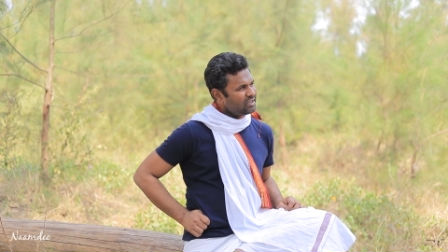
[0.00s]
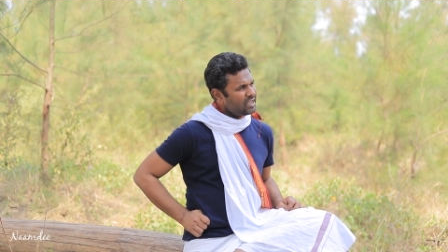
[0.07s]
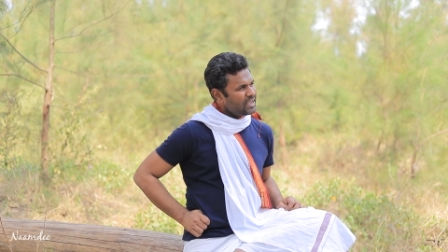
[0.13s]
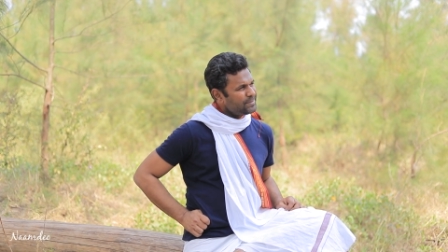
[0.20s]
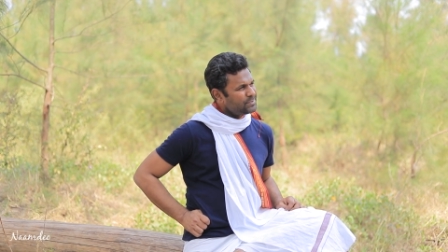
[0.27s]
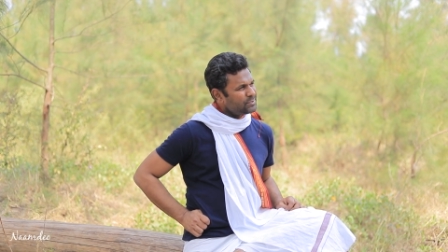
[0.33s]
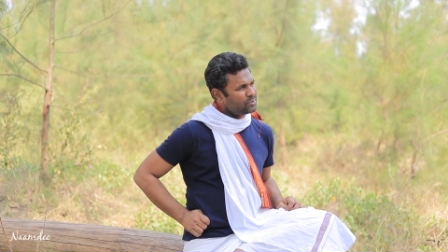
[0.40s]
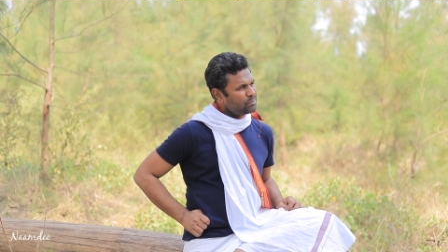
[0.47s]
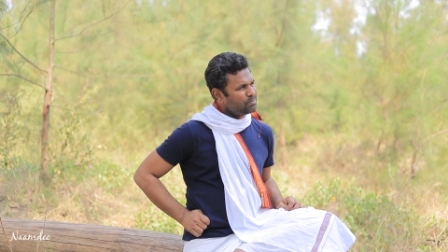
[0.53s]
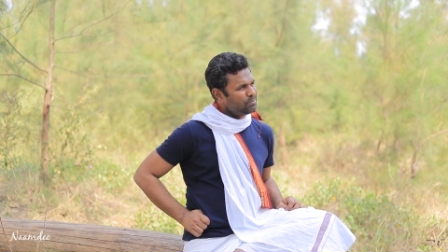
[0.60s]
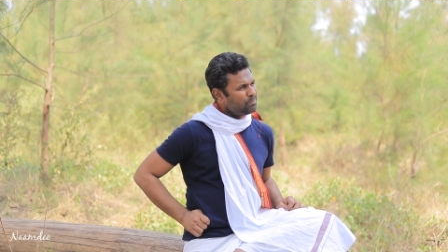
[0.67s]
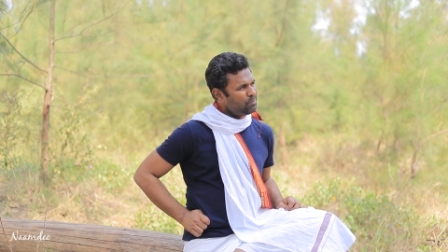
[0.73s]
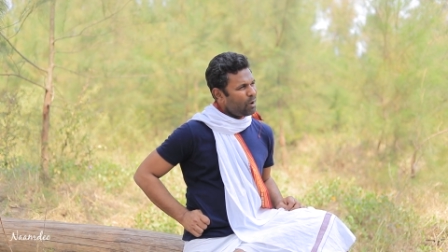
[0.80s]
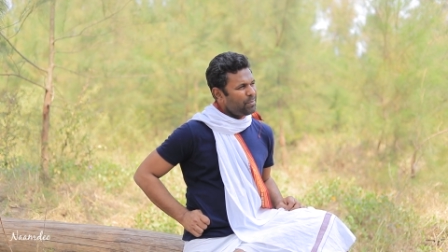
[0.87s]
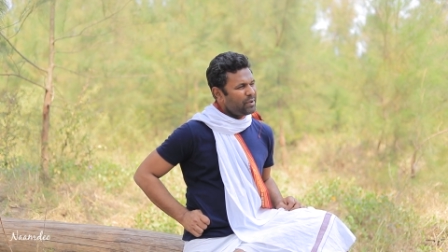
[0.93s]
keeps
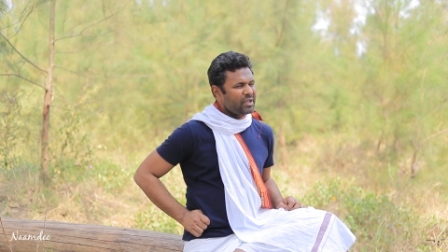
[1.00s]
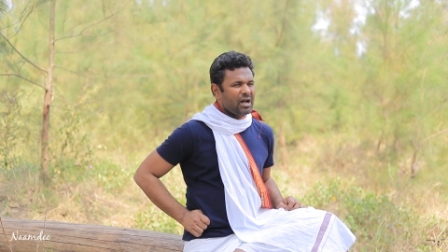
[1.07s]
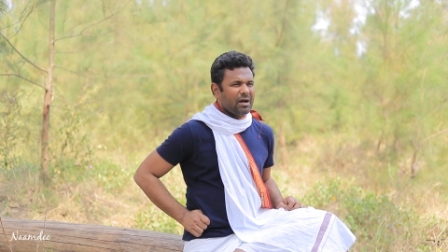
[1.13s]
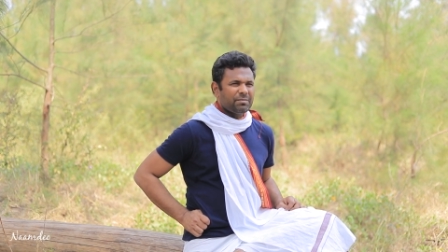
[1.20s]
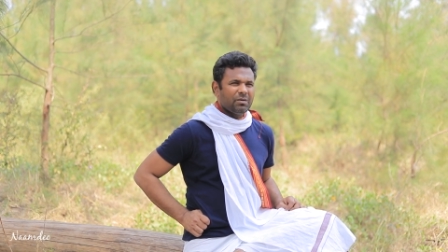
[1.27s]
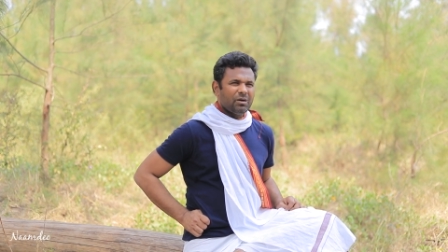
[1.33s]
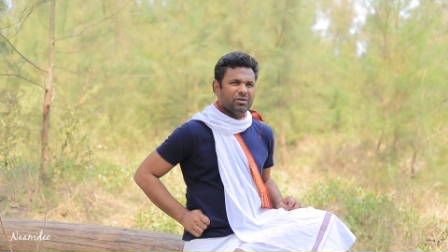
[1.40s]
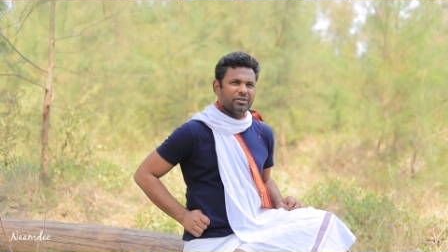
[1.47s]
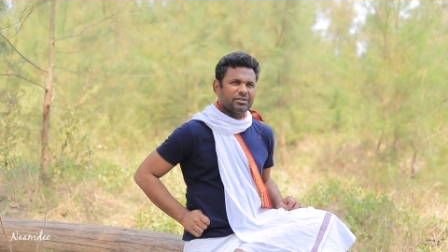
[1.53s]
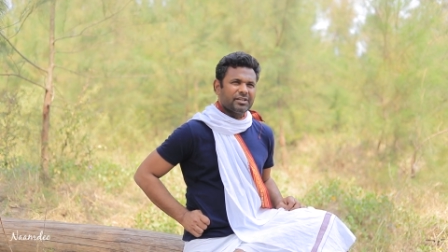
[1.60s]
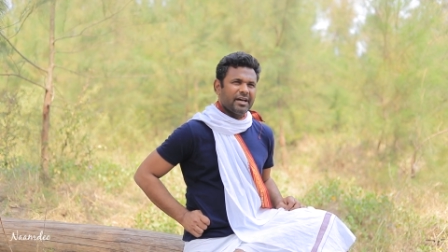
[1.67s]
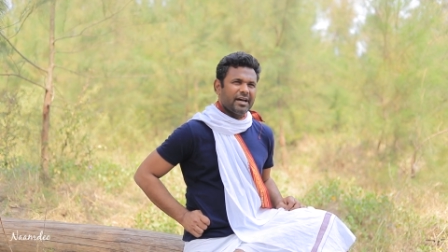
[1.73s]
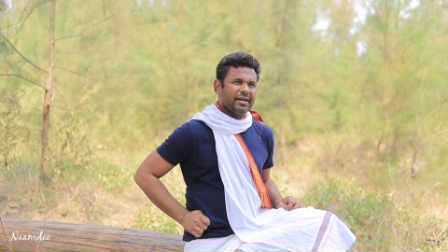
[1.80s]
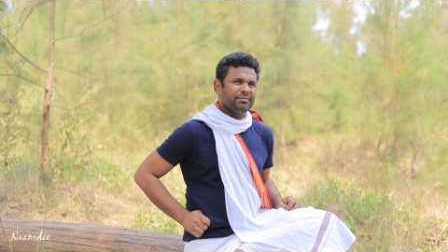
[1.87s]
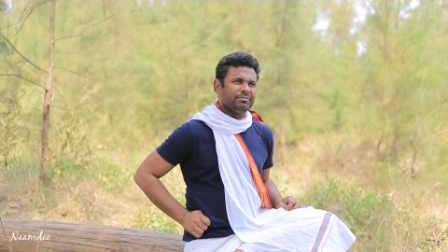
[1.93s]
popping up all the
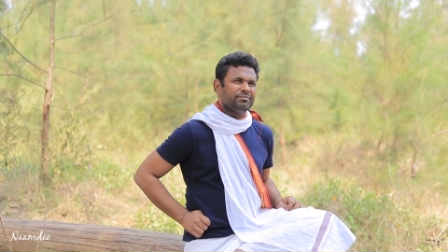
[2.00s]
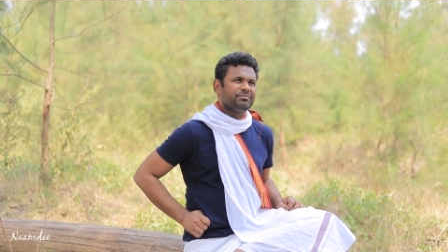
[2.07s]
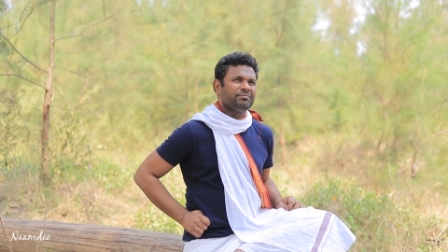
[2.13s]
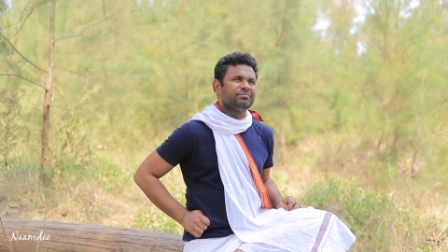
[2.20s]
time.